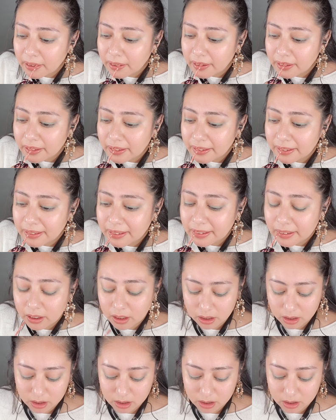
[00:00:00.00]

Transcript: I like it.